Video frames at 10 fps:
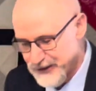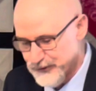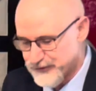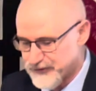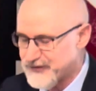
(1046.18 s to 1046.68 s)

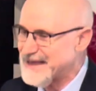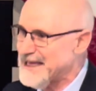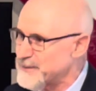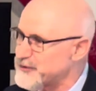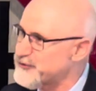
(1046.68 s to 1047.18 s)
uses the
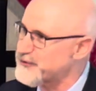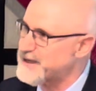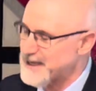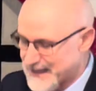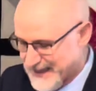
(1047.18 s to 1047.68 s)

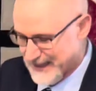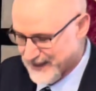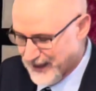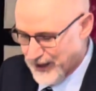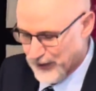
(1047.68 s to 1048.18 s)
imagery
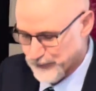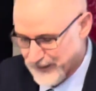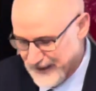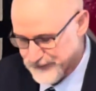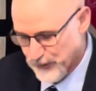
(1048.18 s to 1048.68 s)
again of
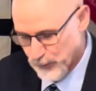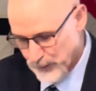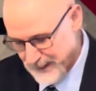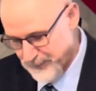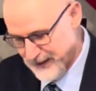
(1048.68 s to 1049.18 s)
Rachel
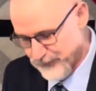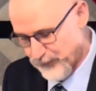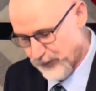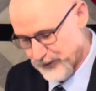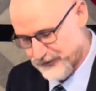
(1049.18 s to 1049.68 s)
weeping
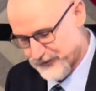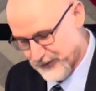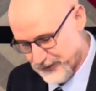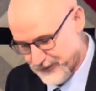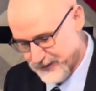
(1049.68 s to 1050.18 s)
for her
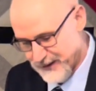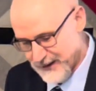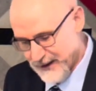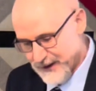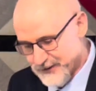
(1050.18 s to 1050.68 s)
children
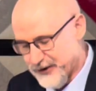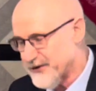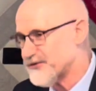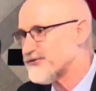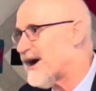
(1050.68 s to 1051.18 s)
to
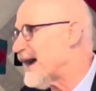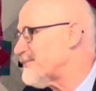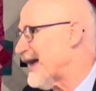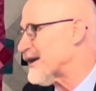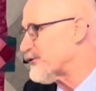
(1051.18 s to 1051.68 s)

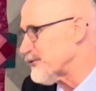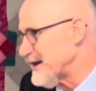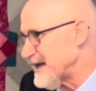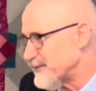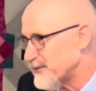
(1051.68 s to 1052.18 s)
describe that
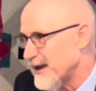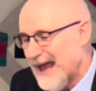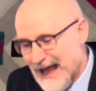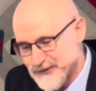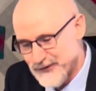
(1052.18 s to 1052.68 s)
grief
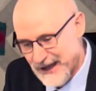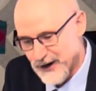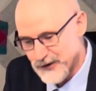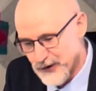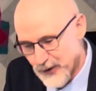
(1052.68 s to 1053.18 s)
as they
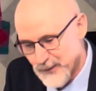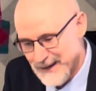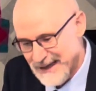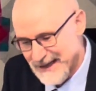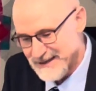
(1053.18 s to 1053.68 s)
are
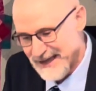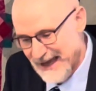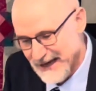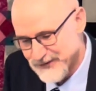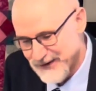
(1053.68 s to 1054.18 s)
going into
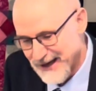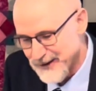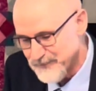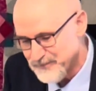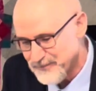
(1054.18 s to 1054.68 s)
exile.